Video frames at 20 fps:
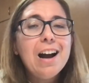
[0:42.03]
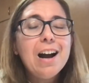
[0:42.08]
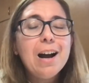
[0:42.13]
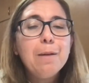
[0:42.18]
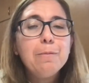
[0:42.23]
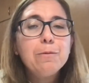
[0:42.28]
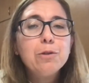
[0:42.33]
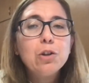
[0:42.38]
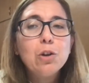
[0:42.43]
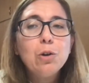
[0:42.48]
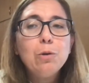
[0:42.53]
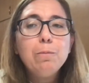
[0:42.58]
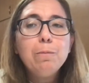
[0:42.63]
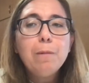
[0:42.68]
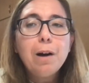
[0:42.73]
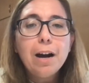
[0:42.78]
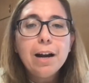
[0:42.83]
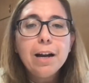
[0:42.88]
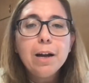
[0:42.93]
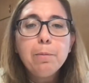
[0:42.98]
So
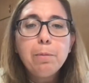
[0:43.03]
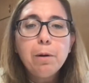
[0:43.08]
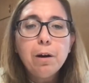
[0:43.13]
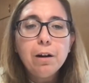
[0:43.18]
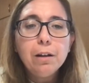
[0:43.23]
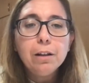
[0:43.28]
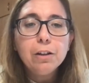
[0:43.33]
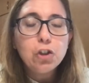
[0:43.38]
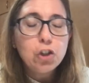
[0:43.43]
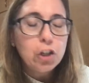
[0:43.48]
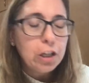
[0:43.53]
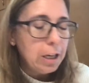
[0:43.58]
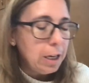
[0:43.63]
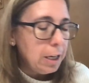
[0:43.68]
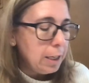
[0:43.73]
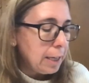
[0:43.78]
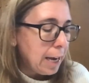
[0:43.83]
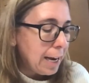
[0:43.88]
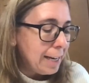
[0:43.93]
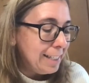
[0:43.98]
my
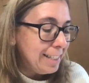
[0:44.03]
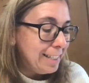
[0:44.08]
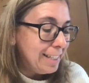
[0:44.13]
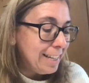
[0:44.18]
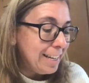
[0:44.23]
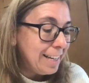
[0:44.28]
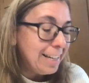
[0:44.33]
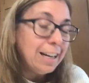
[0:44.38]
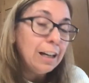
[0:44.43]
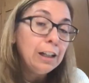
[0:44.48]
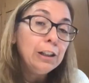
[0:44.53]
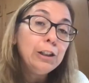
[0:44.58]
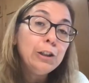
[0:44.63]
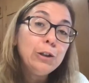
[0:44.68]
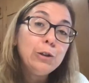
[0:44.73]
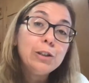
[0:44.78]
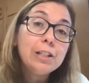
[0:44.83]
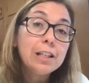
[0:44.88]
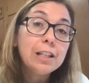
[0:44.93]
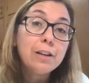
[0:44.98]
apologies. I did
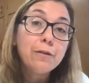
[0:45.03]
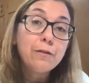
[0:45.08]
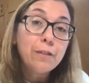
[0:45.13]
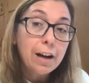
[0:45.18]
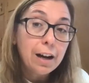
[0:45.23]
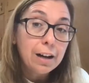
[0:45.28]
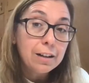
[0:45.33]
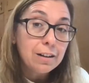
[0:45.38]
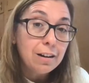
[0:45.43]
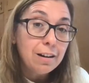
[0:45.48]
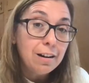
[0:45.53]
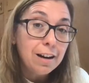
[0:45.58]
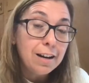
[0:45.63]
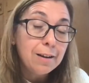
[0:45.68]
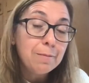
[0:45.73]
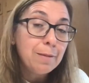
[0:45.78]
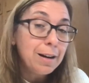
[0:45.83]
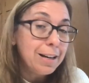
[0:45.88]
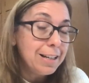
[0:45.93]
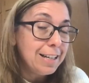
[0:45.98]
allude to the fact
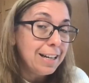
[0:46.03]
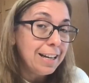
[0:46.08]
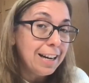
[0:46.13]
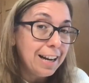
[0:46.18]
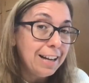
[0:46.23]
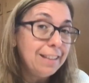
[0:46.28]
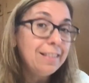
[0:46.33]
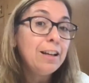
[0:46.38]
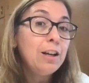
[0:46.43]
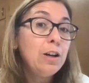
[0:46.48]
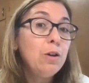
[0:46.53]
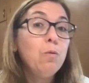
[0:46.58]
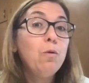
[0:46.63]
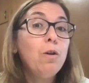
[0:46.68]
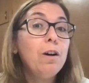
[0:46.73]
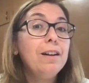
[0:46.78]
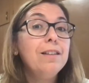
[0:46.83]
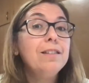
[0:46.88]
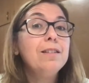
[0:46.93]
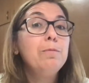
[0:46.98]
on Monday night that you
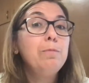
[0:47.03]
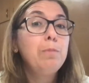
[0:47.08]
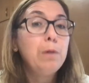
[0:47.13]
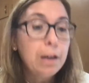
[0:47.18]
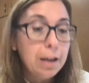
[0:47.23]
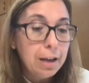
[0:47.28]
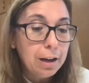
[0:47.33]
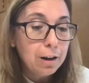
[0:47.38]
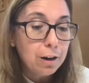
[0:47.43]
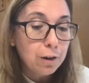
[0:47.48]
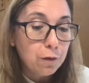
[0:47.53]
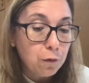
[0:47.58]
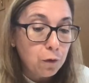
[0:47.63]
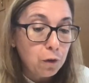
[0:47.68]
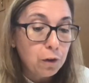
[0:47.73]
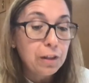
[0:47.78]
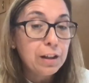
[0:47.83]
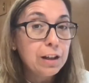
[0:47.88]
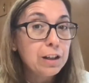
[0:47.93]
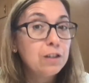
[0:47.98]
wanted to be here
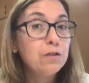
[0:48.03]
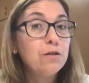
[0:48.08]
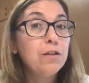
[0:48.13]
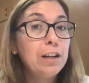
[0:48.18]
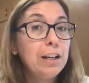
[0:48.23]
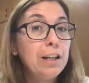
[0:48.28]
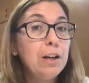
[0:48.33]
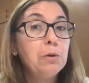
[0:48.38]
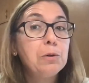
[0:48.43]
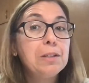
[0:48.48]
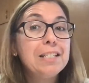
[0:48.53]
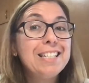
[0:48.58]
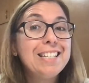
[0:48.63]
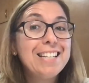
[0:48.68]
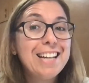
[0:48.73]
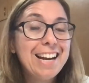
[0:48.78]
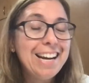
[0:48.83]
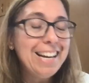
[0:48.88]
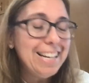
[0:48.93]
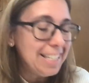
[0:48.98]
for this video
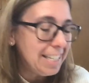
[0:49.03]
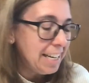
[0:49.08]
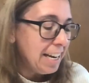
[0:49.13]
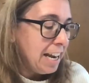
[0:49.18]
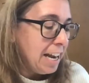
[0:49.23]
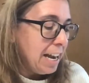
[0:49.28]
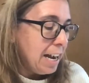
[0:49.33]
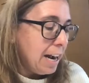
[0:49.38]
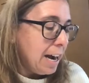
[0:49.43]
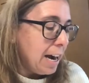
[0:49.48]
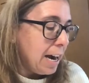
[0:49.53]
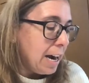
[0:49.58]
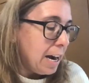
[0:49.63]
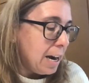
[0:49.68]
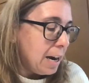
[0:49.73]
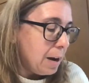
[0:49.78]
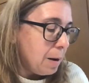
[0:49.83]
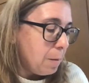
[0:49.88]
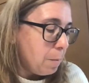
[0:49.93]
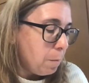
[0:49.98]
tonight.
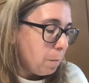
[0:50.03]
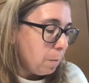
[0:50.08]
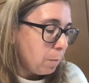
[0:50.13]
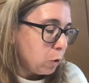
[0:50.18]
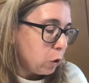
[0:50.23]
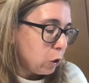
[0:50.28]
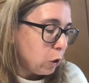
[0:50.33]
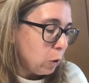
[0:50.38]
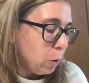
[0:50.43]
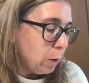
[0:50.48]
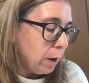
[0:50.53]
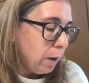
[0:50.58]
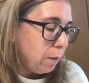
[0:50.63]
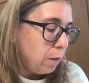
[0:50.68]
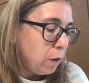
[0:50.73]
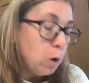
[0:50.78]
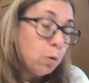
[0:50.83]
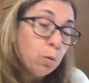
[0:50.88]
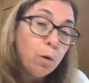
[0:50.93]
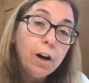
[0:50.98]
So
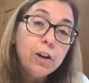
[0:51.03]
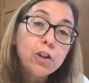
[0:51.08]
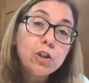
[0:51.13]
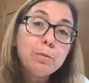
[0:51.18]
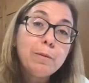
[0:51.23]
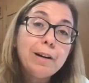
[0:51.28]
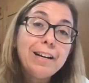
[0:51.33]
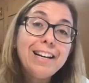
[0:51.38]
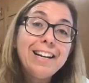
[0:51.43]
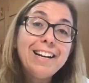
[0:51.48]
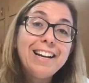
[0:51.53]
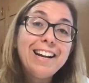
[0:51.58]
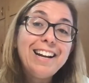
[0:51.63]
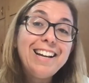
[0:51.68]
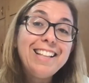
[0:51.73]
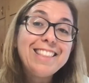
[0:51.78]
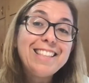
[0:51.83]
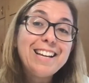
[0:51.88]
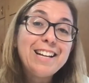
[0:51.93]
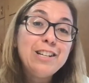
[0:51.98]
if you watched Monday
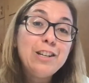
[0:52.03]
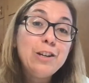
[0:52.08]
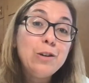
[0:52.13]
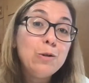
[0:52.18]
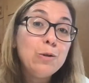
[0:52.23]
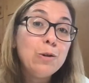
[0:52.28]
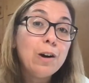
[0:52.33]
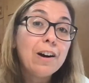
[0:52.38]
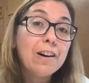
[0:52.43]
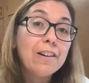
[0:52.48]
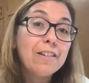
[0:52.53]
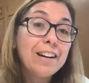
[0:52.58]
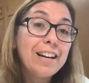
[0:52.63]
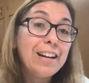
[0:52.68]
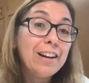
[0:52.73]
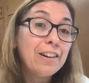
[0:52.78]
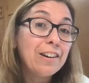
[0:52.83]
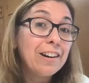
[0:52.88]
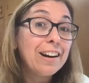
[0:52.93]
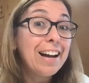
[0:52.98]
night, then you
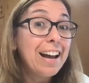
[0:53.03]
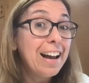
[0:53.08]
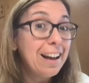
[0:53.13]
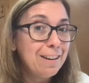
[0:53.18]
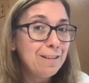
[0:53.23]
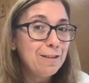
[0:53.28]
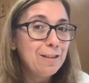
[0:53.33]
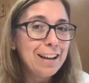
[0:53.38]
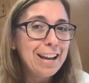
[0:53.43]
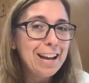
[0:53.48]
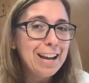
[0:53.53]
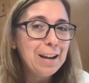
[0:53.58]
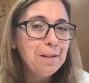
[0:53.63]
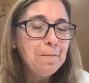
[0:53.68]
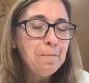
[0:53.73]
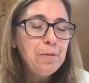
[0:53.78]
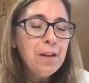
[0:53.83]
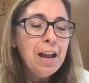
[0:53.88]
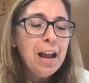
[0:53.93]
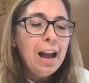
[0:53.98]
already are ahead of the game.
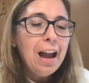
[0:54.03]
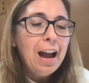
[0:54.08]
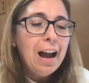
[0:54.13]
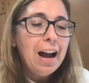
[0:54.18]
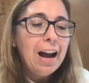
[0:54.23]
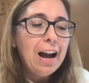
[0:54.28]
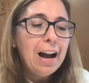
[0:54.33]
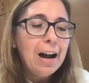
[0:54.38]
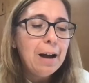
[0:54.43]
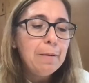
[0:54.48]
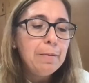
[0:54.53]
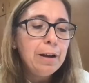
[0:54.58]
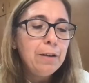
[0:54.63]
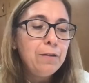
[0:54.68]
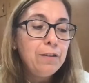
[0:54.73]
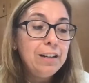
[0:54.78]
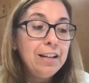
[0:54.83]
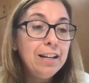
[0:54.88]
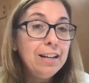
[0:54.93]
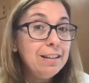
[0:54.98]

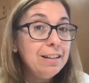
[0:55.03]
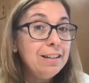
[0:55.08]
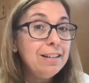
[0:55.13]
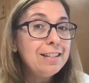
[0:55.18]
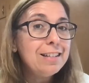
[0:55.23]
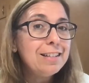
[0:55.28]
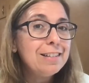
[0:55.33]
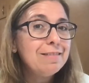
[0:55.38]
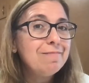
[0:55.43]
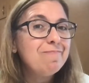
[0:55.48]
If you didn't,